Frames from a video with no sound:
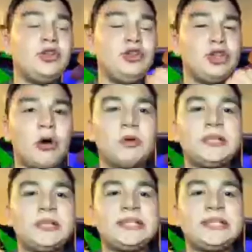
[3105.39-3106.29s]

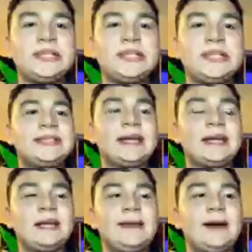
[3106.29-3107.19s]
knows that
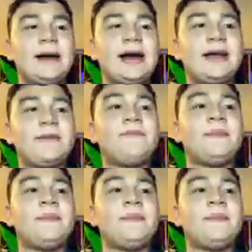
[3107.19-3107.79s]
Isaac, Isaac